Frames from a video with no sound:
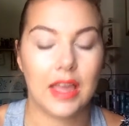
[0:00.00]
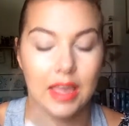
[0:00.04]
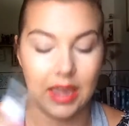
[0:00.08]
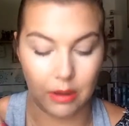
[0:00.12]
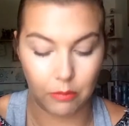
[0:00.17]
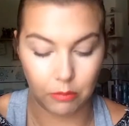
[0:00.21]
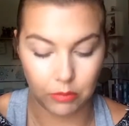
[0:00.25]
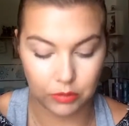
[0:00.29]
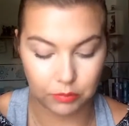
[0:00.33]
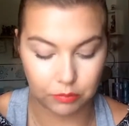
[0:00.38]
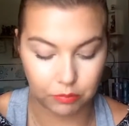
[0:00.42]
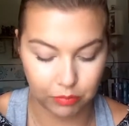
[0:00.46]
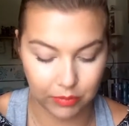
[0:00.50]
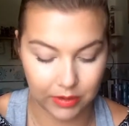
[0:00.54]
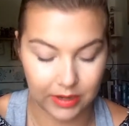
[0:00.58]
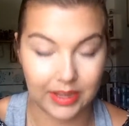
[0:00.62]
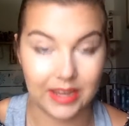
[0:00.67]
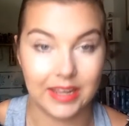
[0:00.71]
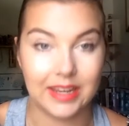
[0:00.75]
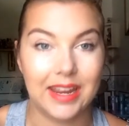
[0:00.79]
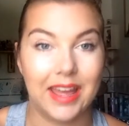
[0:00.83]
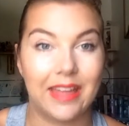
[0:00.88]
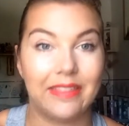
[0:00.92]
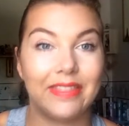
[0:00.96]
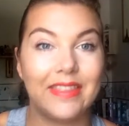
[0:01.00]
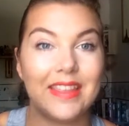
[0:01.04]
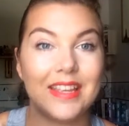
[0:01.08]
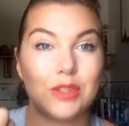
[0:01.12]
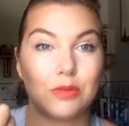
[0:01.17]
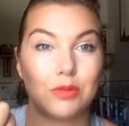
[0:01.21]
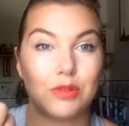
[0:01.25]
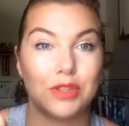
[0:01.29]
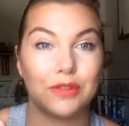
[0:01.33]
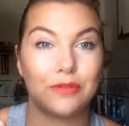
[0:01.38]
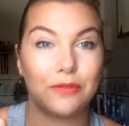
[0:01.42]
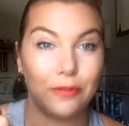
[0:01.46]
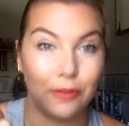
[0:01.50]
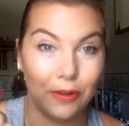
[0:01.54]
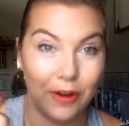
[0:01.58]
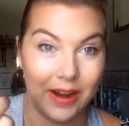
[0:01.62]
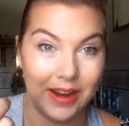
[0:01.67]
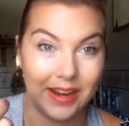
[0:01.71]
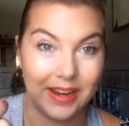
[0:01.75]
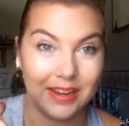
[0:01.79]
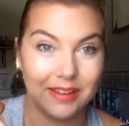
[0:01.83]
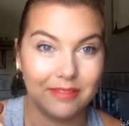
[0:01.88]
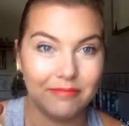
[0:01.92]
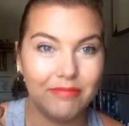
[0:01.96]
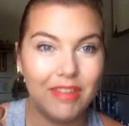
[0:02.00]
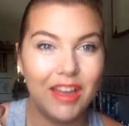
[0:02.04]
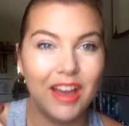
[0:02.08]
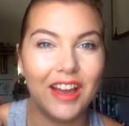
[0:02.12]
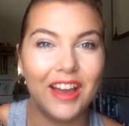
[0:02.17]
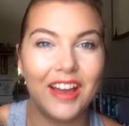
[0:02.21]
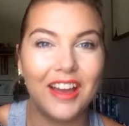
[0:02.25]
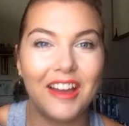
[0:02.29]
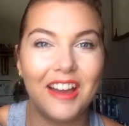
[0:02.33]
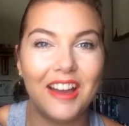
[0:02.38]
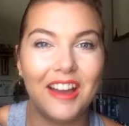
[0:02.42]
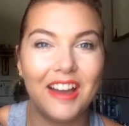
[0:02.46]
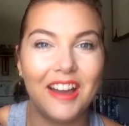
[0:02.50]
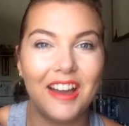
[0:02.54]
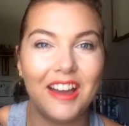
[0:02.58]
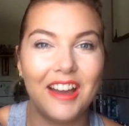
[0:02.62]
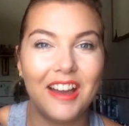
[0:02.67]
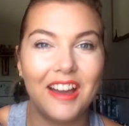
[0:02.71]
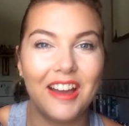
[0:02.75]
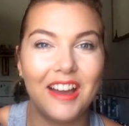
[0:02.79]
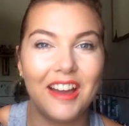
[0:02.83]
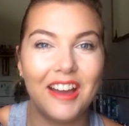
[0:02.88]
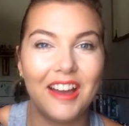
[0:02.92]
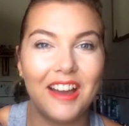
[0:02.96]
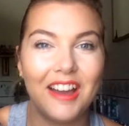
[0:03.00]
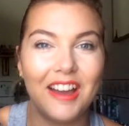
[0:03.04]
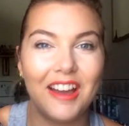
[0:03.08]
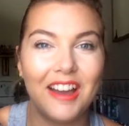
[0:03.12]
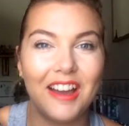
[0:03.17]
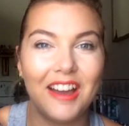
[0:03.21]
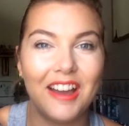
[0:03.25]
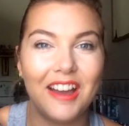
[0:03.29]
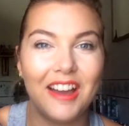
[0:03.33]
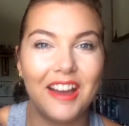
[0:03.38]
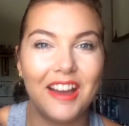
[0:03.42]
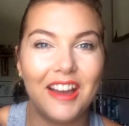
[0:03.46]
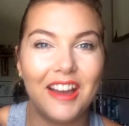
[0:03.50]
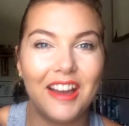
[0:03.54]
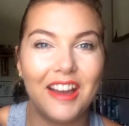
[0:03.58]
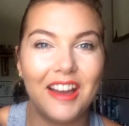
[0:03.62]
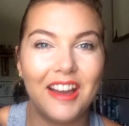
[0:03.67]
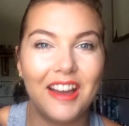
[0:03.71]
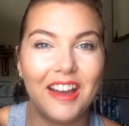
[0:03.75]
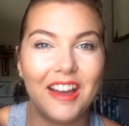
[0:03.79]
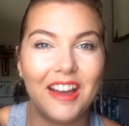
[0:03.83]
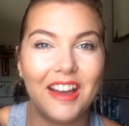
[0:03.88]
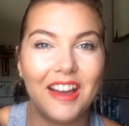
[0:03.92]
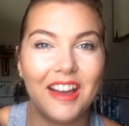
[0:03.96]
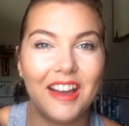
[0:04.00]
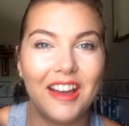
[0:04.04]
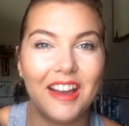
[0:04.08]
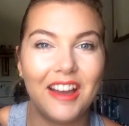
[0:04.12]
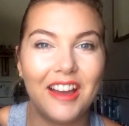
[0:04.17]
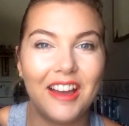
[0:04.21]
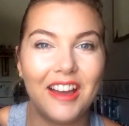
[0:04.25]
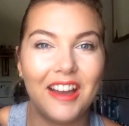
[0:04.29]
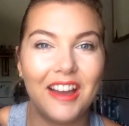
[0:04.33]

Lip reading: It was brilliant, and this was free. So I just got this as an extra.